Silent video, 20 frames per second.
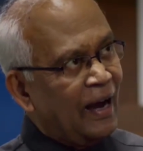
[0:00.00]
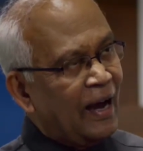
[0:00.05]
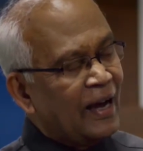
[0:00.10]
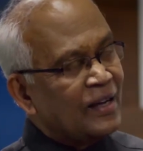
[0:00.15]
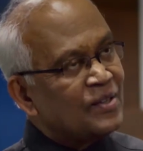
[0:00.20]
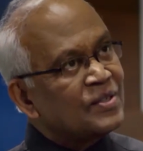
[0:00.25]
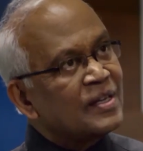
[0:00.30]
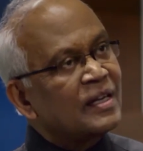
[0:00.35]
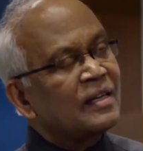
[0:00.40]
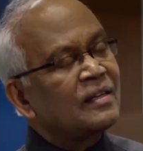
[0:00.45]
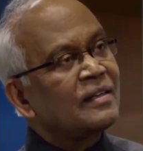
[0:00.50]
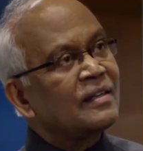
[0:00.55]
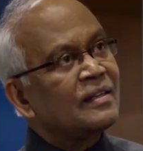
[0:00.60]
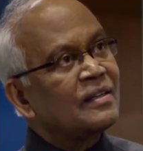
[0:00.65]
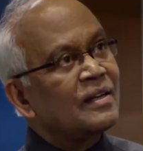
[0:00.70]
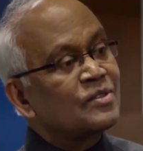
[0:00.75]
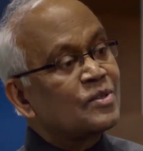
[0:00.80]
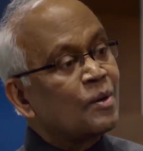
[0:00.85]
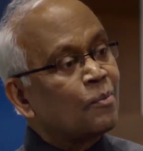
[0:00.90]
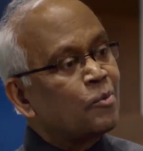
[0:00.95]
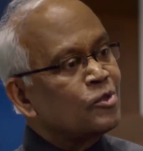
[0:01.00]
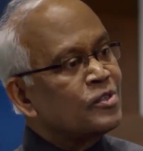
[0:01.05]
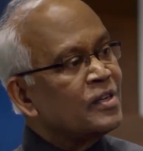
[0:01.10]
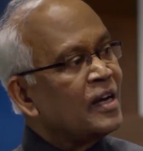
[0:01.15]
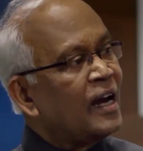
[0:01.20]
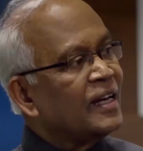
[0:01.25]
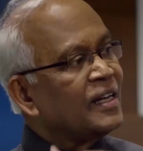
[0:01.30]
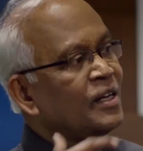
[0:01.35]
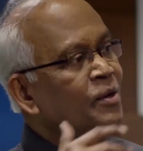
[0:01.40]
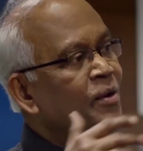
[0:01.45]
I said,
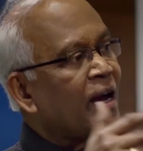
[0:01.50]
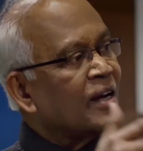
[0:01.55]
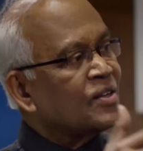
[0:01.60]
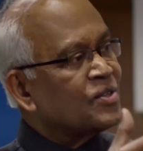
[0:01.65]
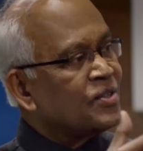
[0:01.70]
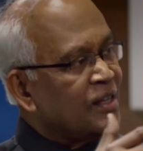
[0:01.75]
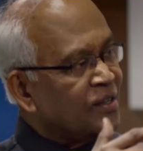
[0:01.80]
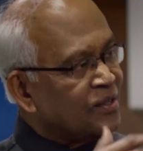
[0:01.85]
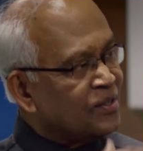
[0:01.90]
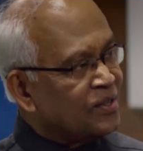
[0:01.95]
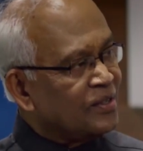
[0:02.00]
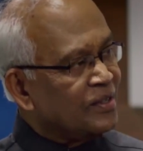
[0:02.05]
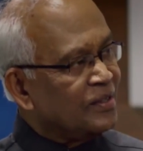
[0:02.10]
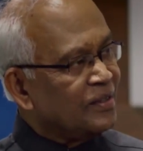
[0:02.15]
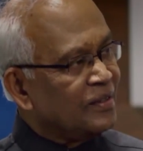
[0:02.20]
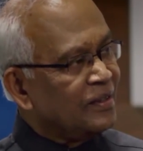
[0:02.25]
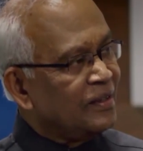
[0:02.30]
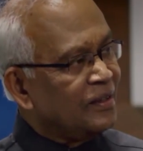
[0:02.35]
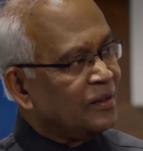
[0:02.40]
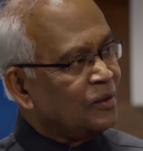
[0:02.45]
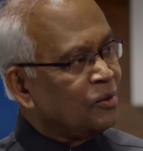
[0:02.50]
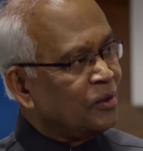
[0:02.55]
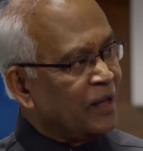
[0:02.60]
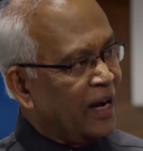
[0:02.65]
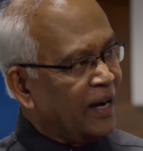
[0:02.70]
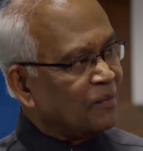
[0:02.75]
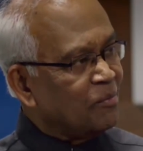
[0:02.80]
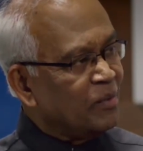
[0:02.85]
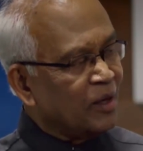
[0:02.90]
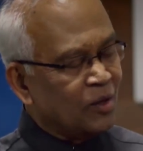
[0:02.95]
supposing I give access to
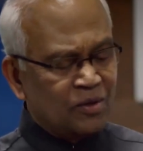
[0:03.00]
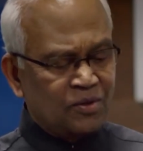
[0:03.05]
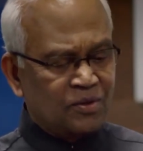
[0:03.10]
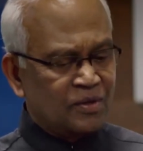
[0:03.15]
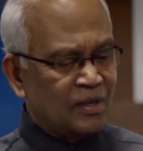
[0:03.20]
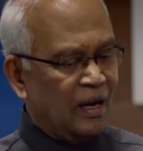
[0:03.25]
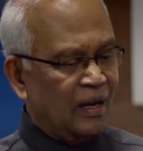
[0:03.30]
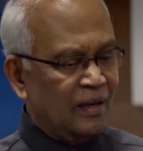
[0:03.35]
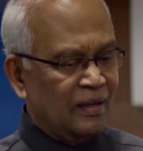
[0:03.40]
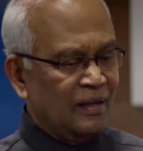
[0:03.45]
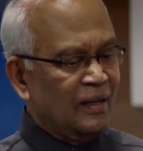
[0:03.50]
that, because